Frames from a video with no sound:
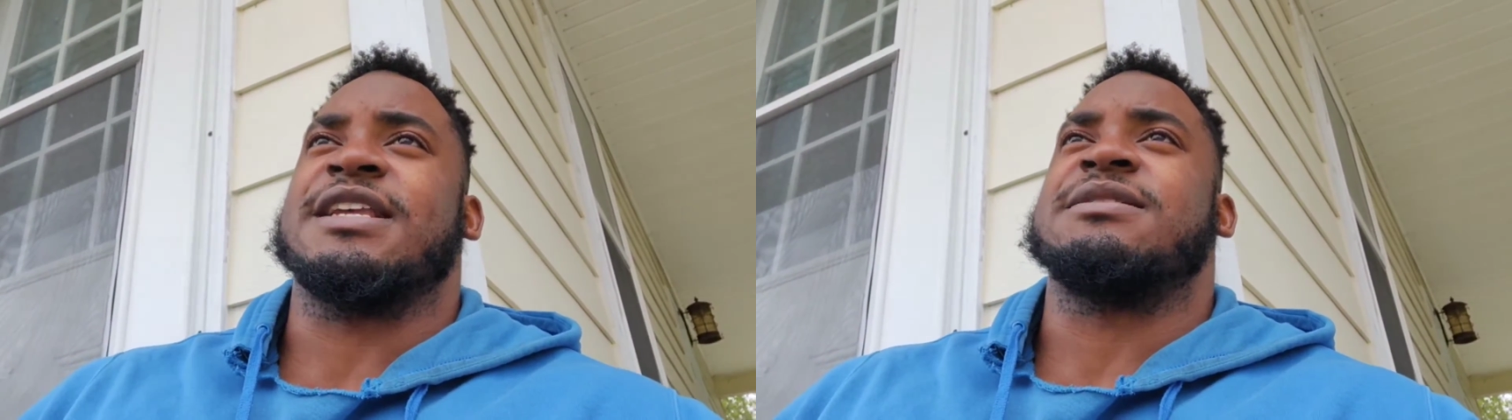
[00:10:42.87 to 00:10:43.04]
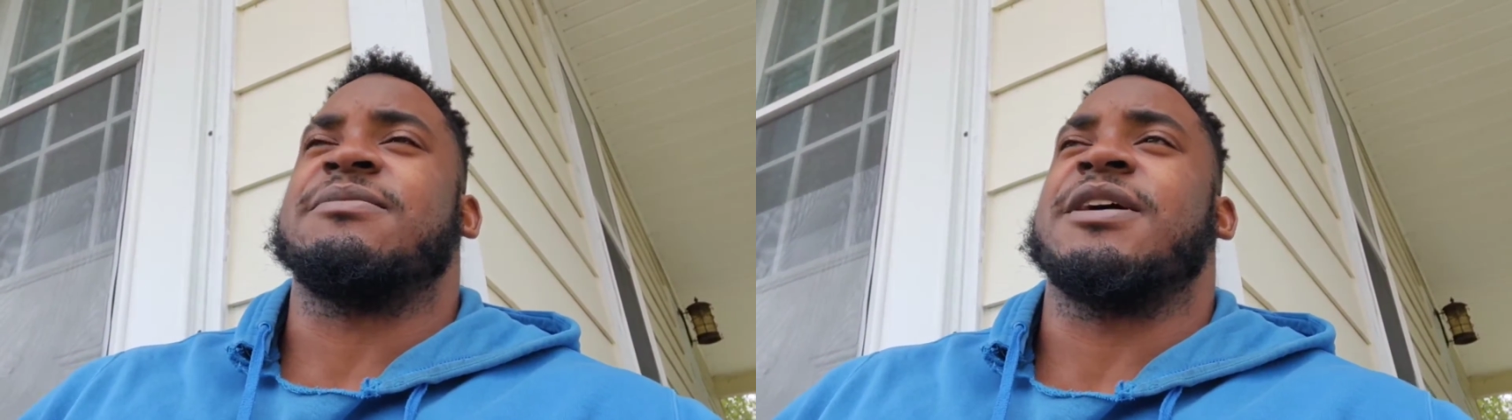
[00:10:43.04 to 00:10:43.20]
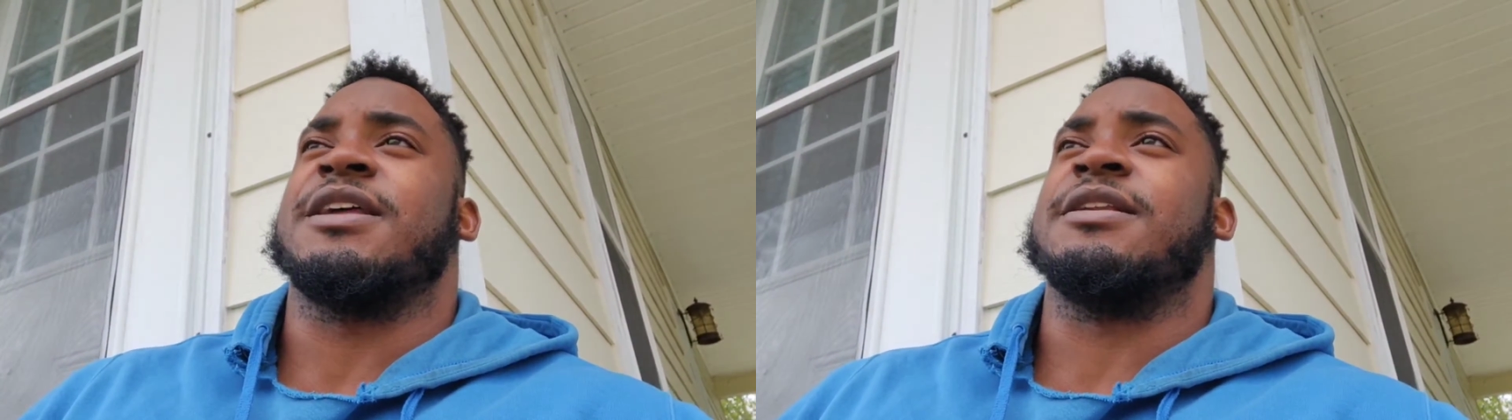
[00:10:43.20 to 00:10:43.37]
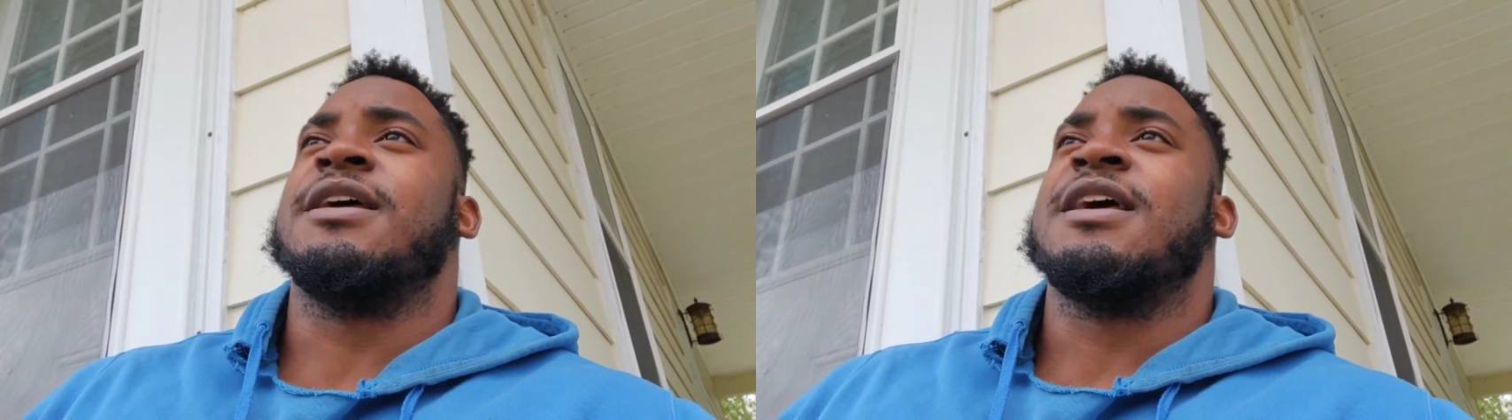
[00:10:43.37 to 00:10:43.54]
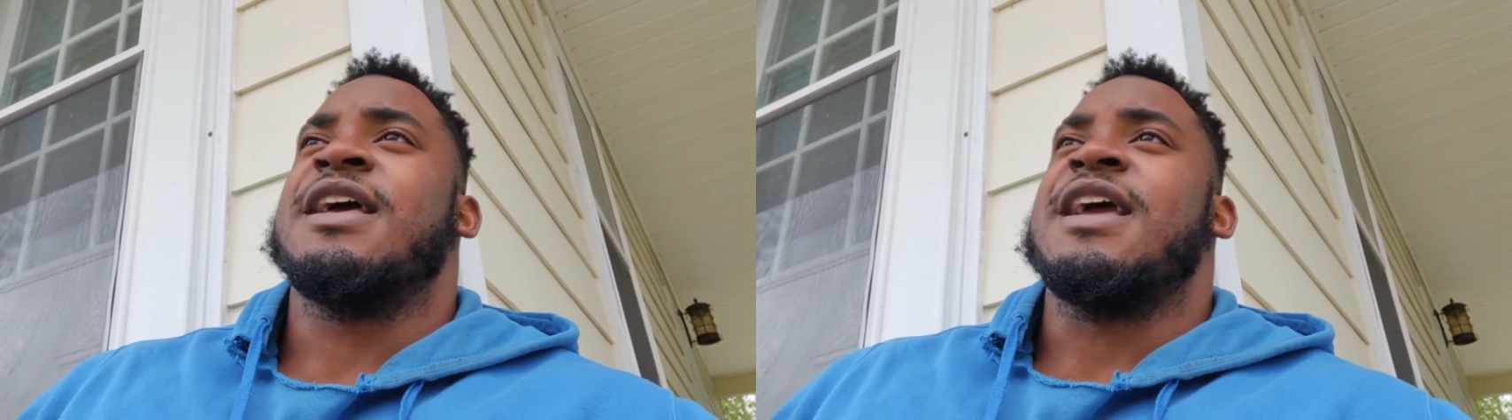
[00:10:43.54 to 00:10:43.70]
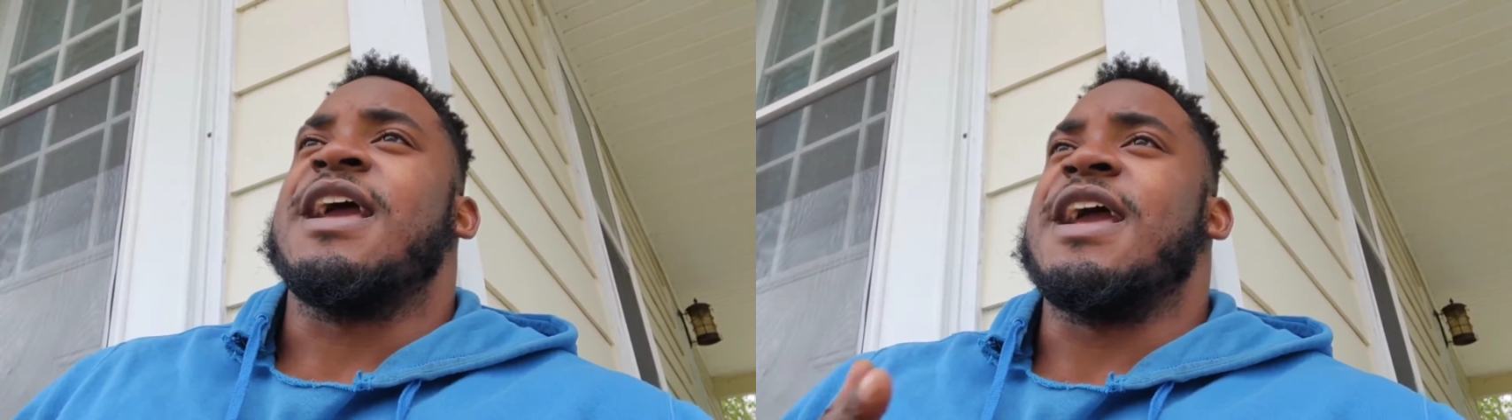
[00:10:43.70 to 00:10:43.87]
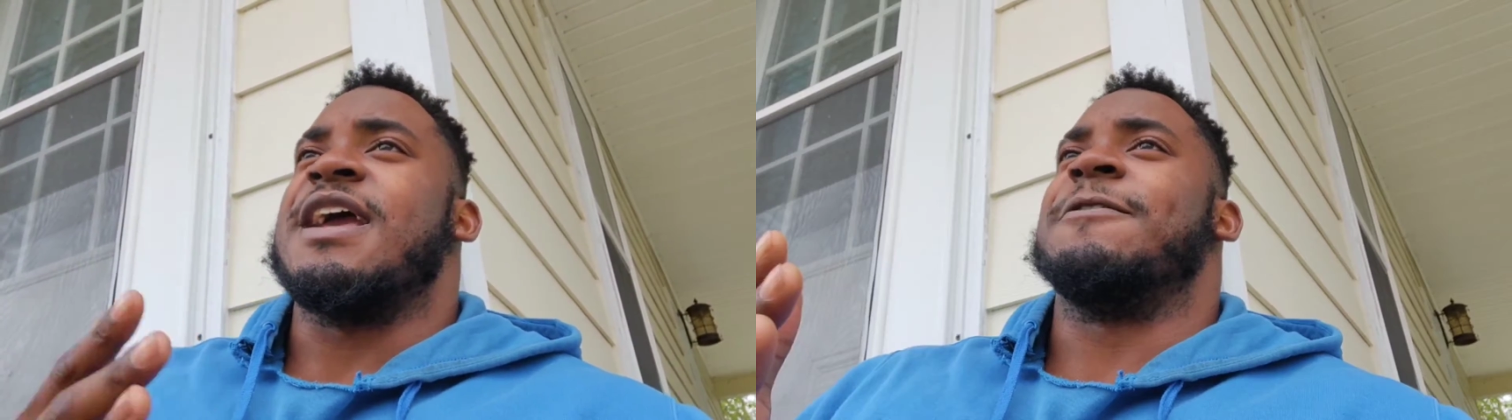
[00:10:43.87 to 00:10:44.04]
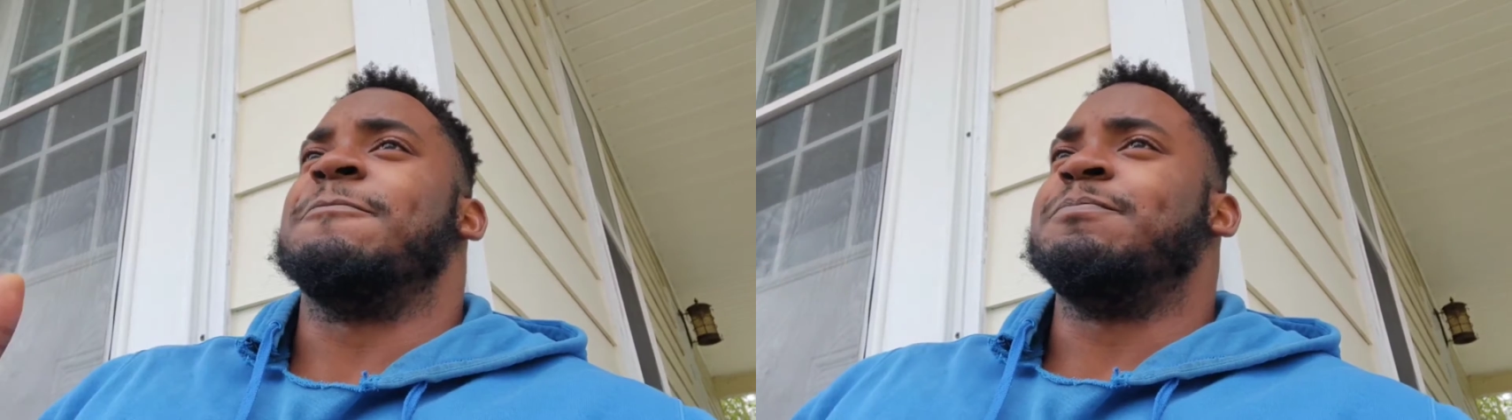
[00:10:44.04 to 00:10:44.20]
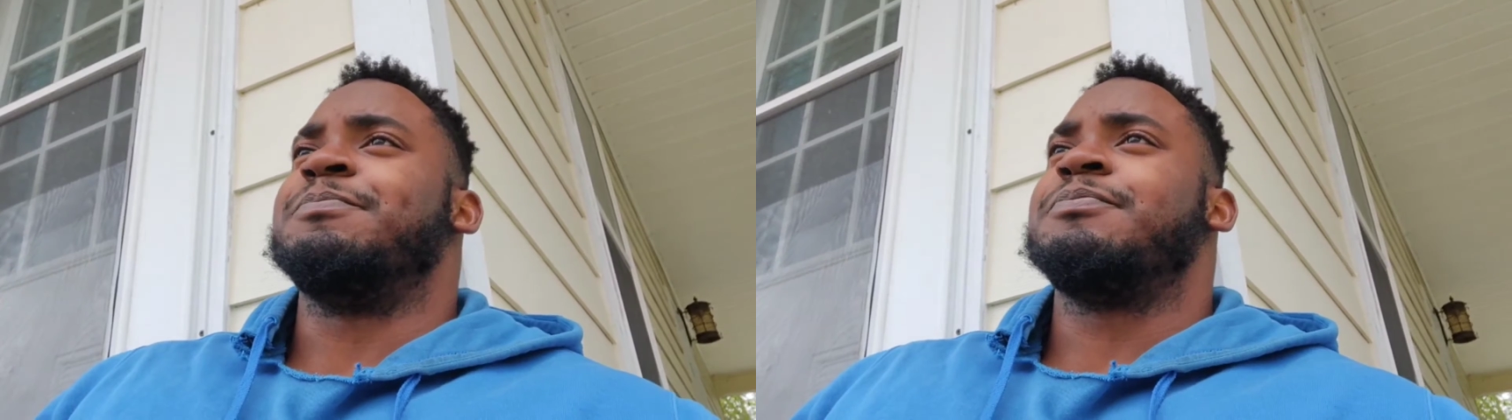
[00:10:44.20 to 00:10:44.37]
explained.
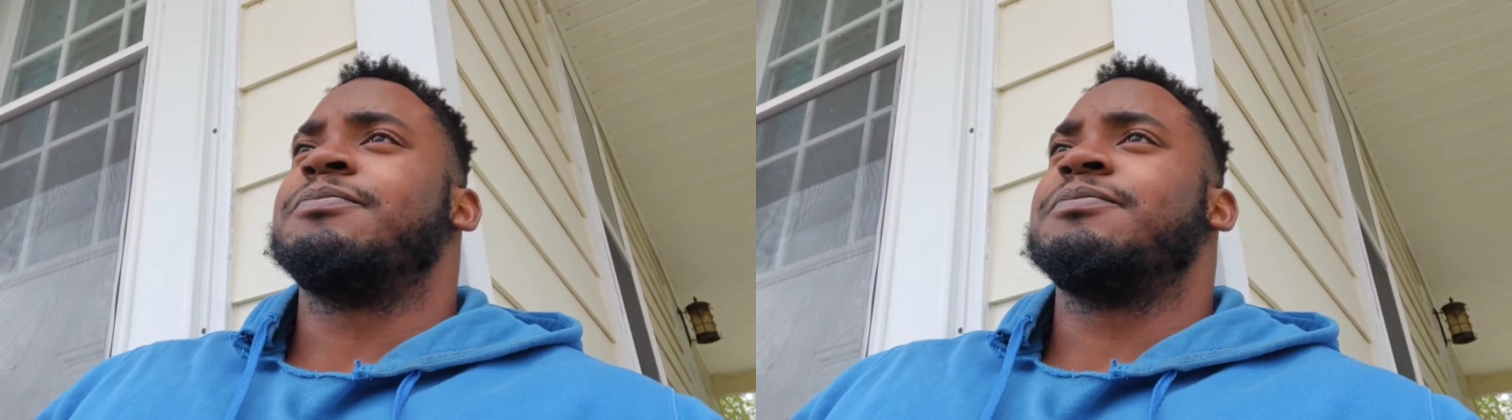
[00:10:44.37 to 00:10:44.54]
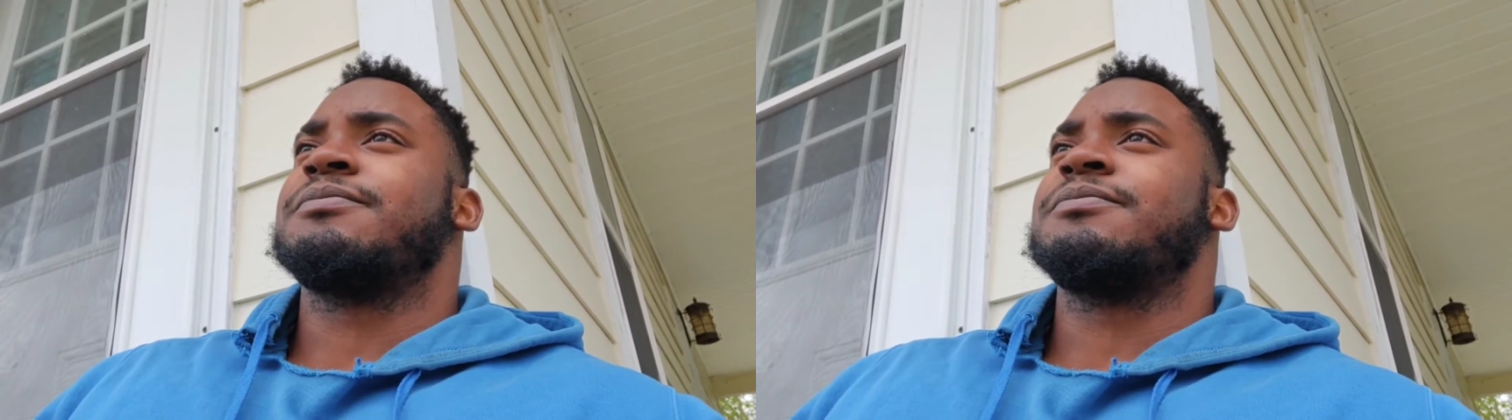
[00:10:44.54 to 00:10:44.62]
And